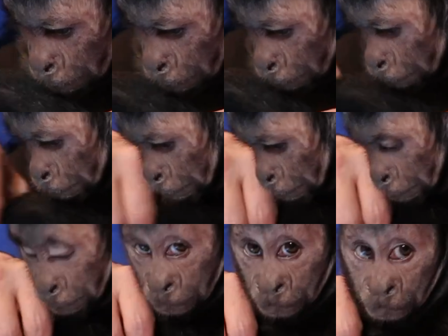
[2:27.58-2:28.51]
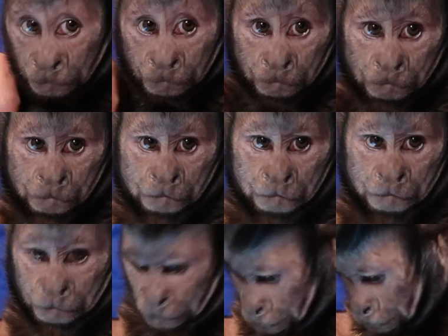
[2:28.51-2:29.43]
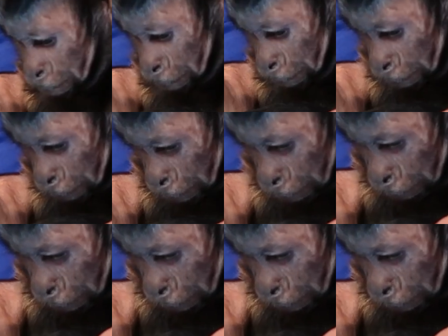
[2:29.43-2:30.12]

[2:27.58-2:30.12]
But you can use your tail.